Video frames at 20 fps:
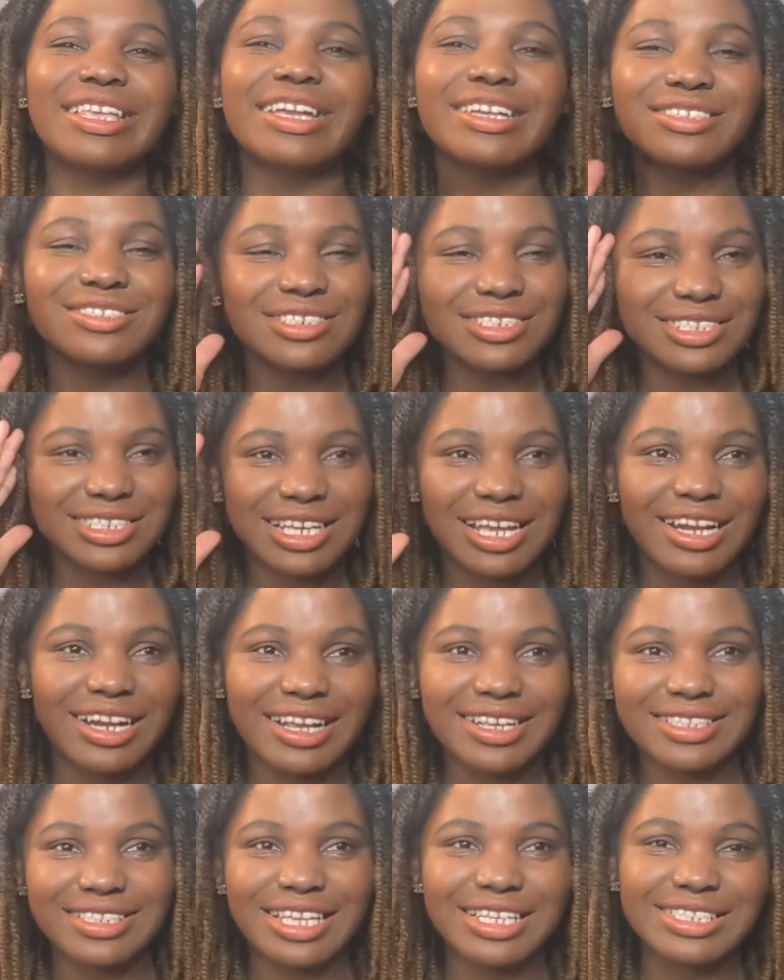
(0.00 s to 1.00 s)
And just
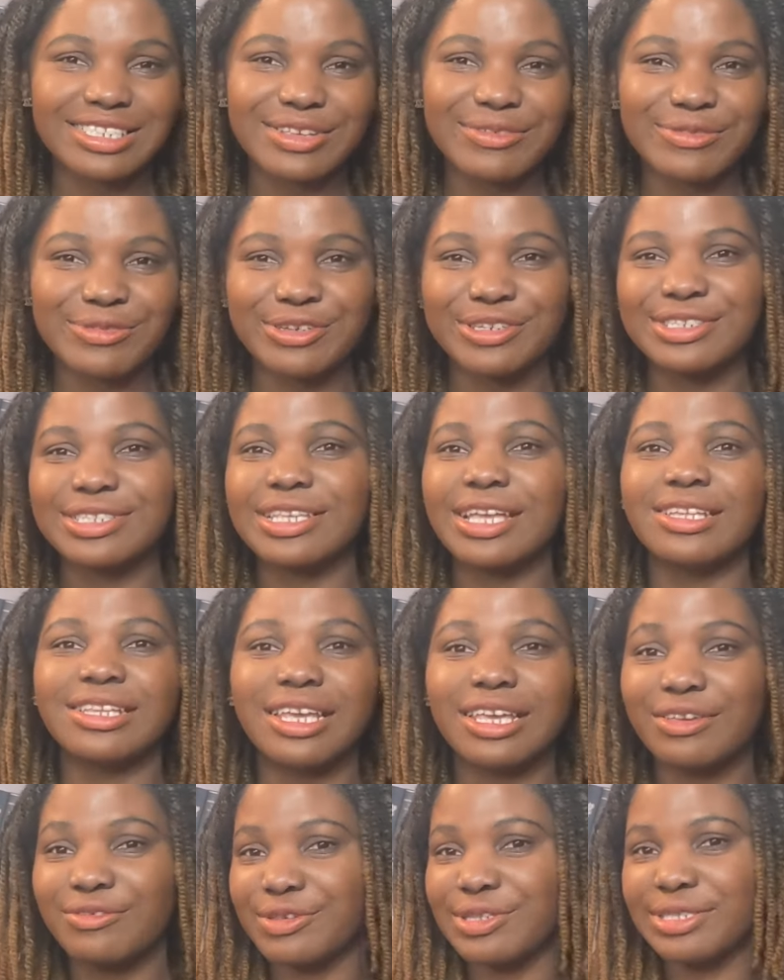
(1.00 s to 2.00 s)
realized that's the first time.
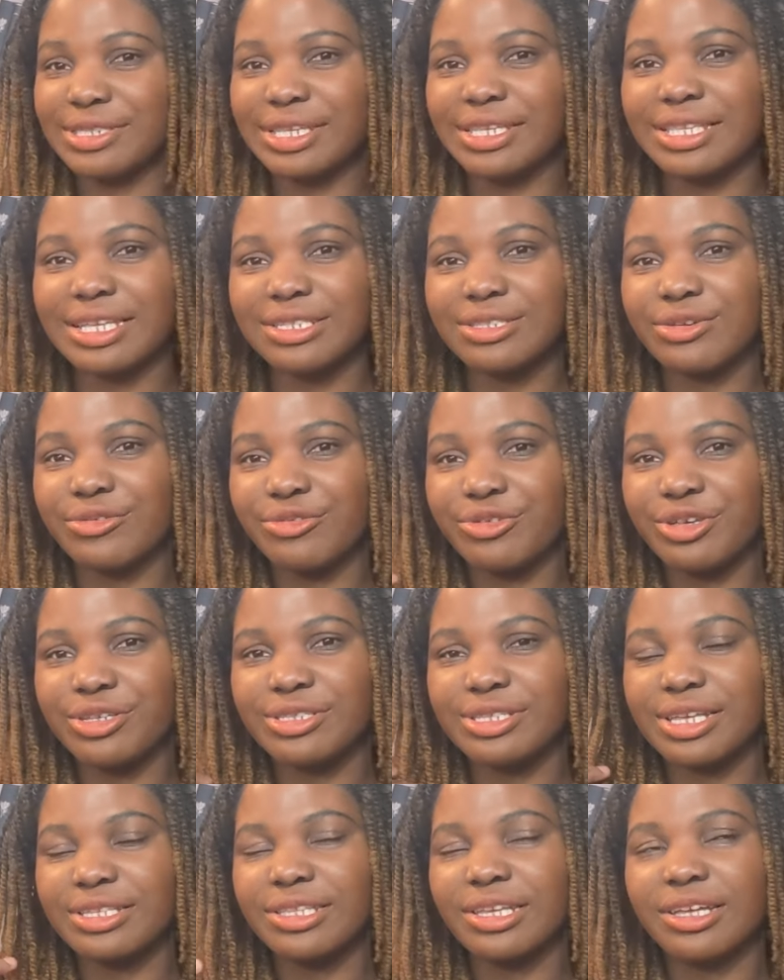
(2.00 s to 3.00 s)
They even say that's the
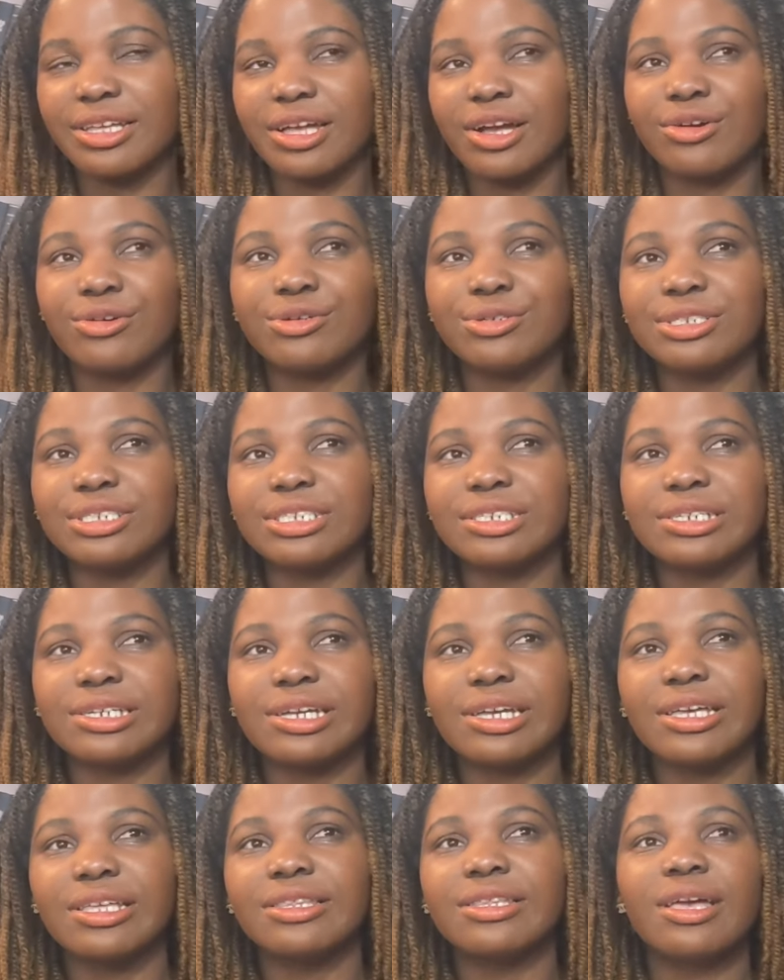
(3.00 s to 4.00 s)
first time they are holding
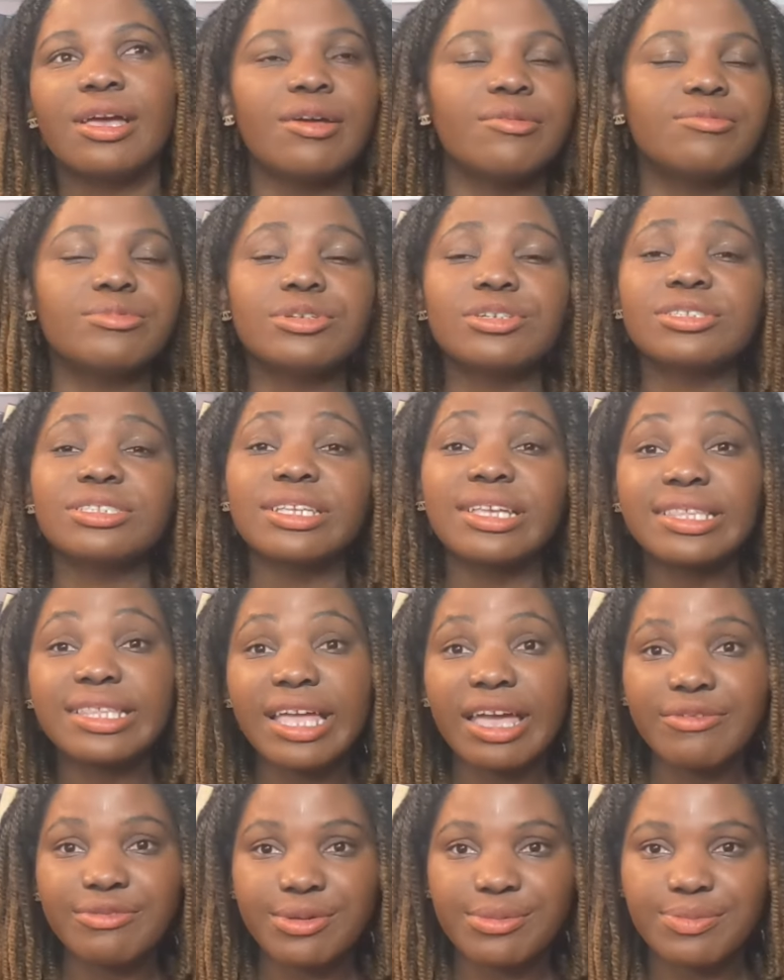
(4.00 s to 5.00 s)
hand because they
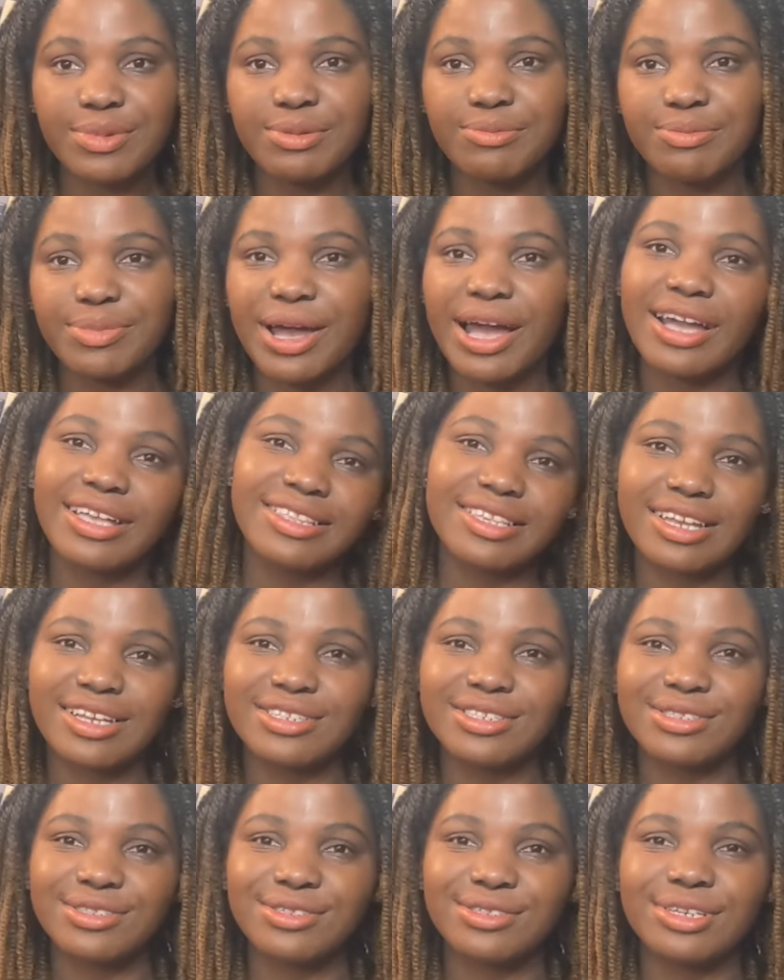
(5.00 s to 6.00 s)
never been
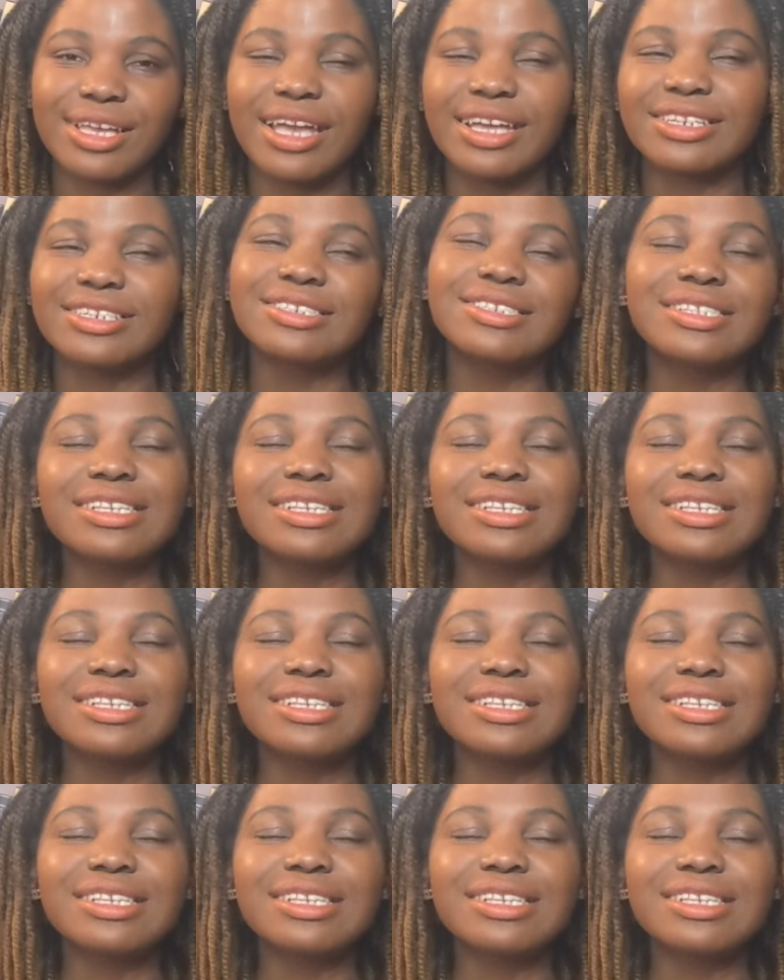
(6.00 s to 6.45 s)
paradise together.